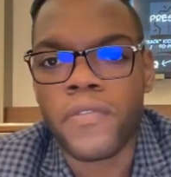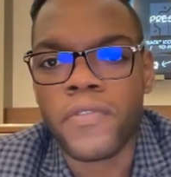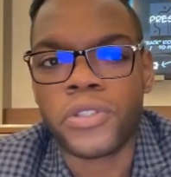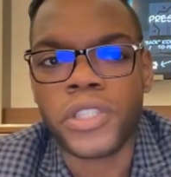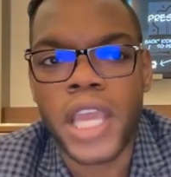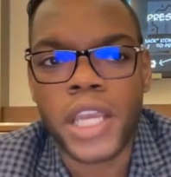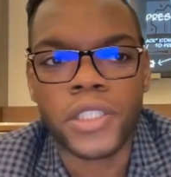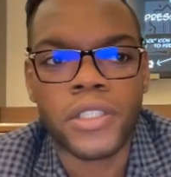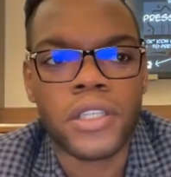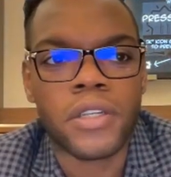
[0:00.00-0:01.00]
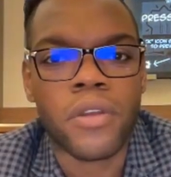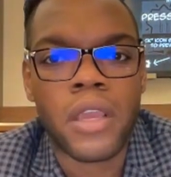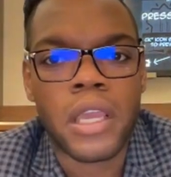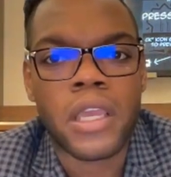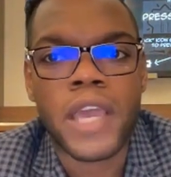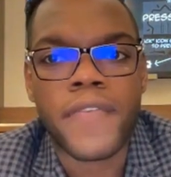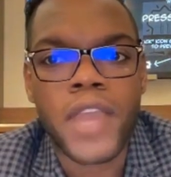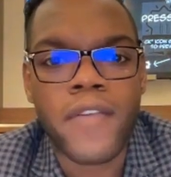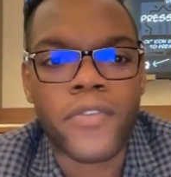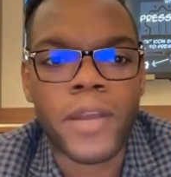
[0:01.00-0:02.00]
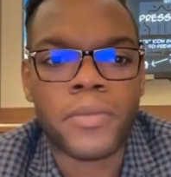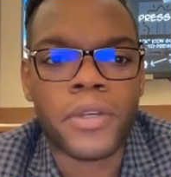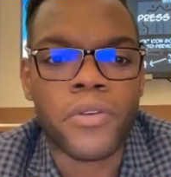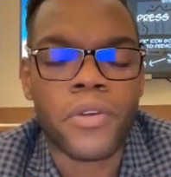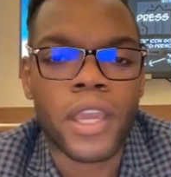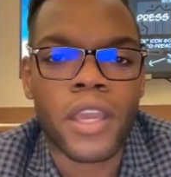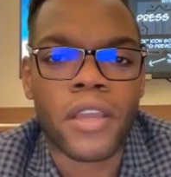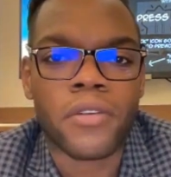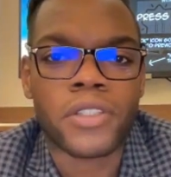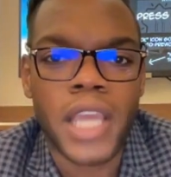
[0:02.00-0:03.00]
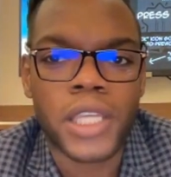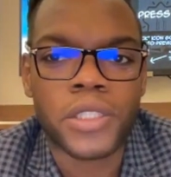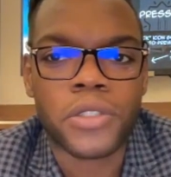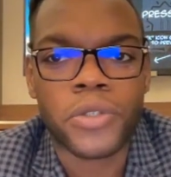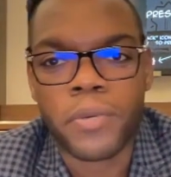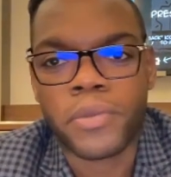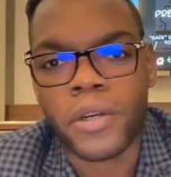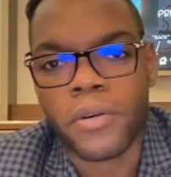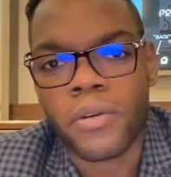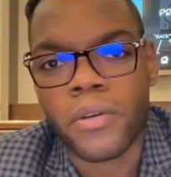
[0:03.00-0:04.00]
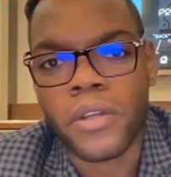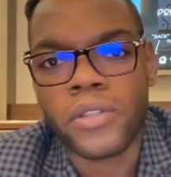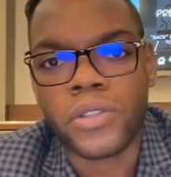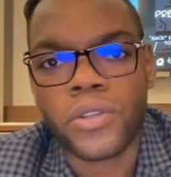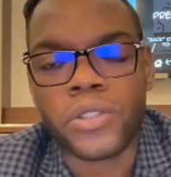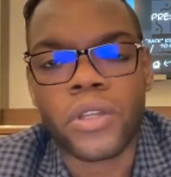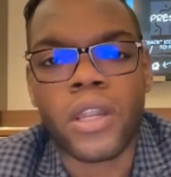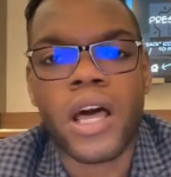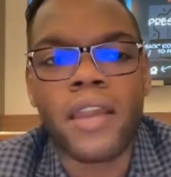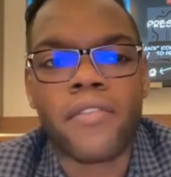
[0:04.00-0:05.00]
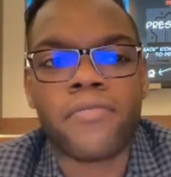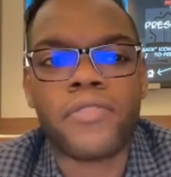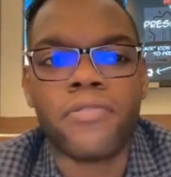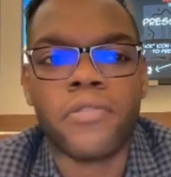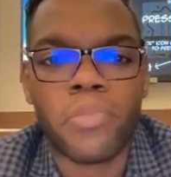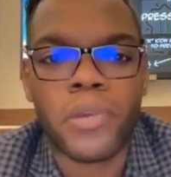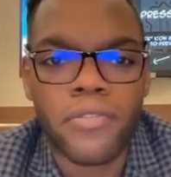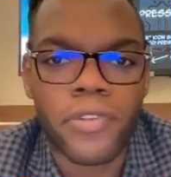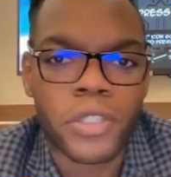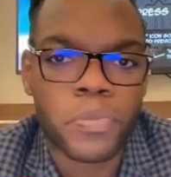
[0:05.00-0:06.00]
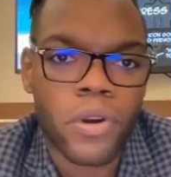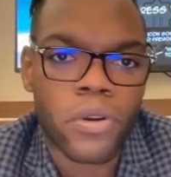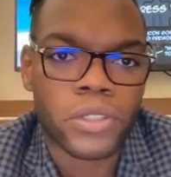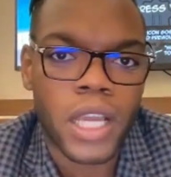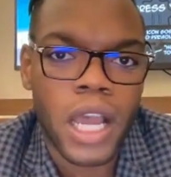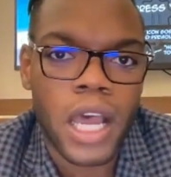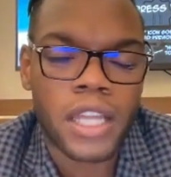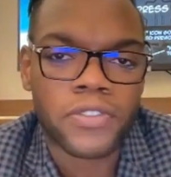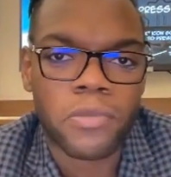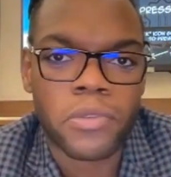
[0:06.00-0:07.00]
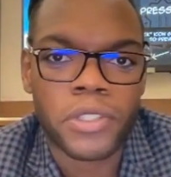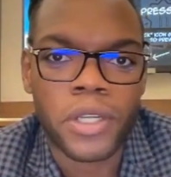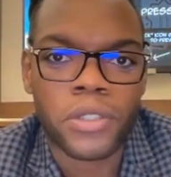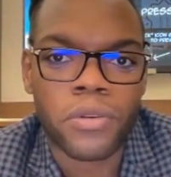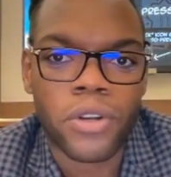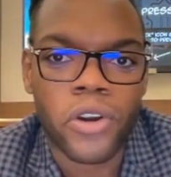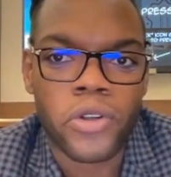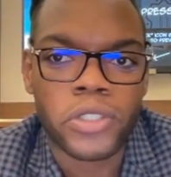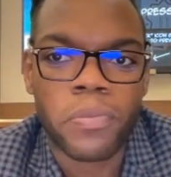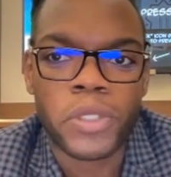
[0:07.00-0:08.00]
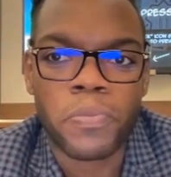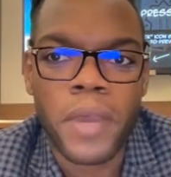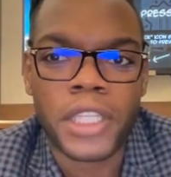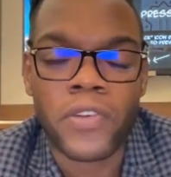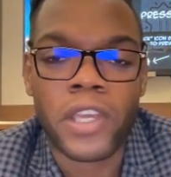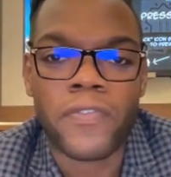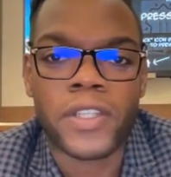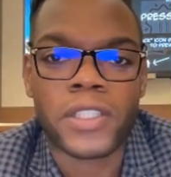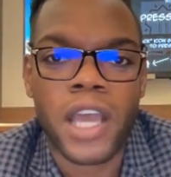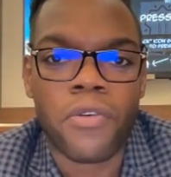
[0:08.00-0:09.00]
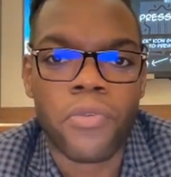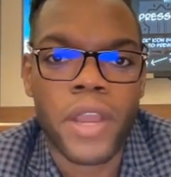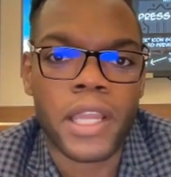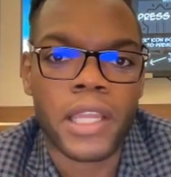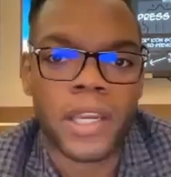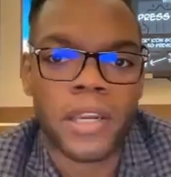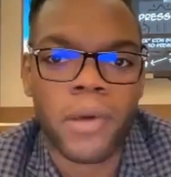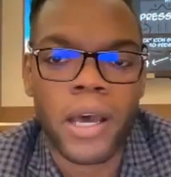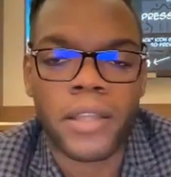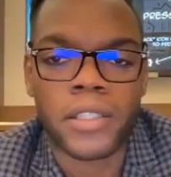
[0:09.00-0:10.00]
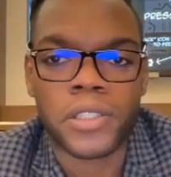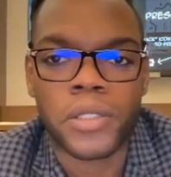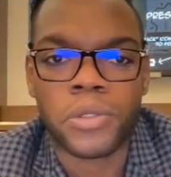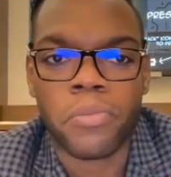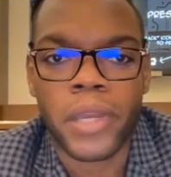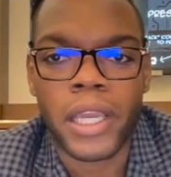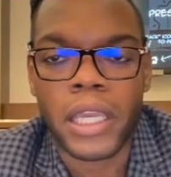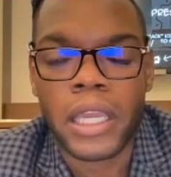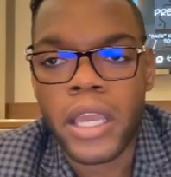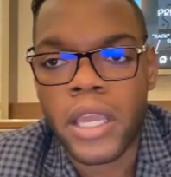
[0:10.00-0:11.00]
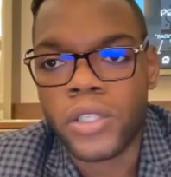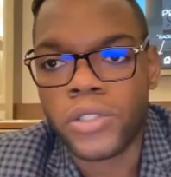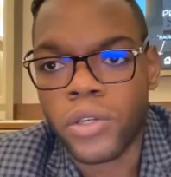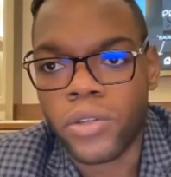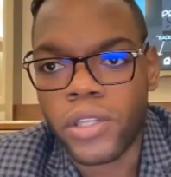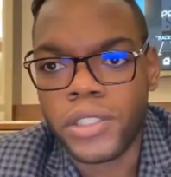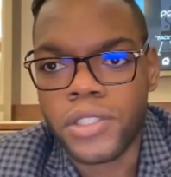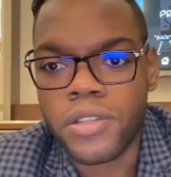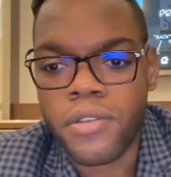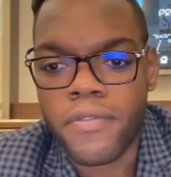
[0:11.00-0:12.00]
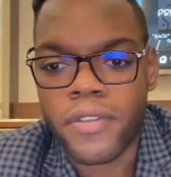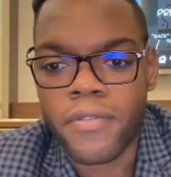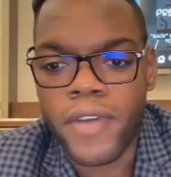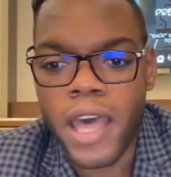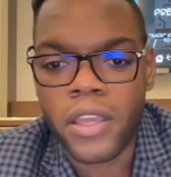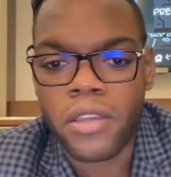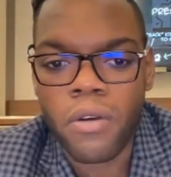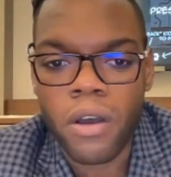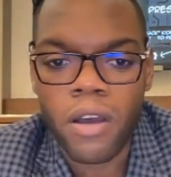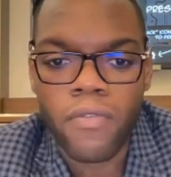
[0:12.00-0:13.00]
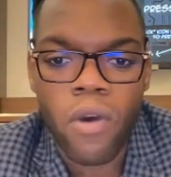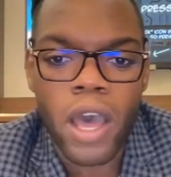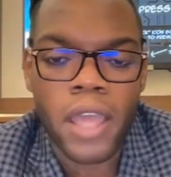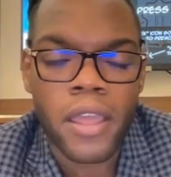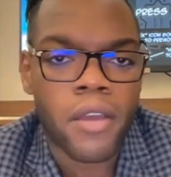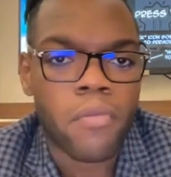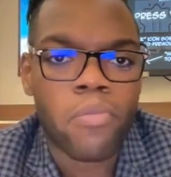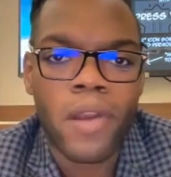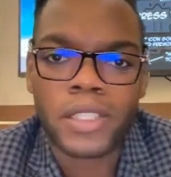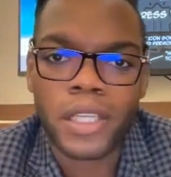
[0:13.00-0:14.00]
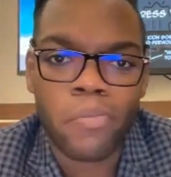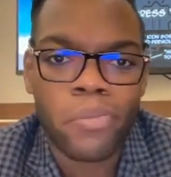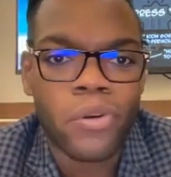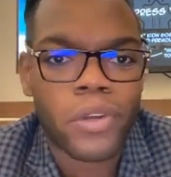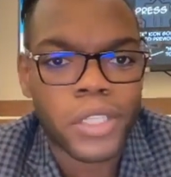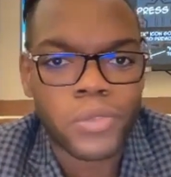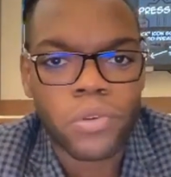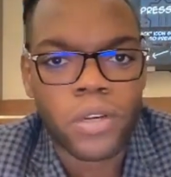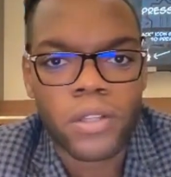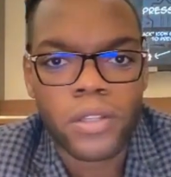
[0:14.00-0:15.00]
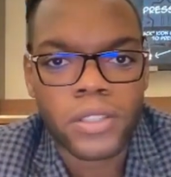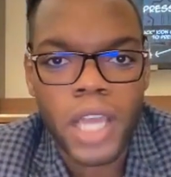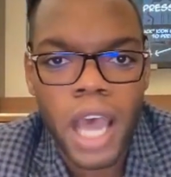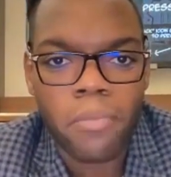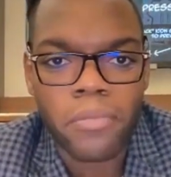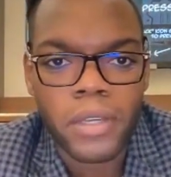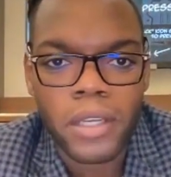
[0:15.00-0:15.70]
If you're sanctioned, and if you have crypto, you can't sanction crypto. So there's a lot of different benefits, pros and cons from a digital currency perspective if it's not regulated by the central bank. So this is the value of why President Putin is one of the top,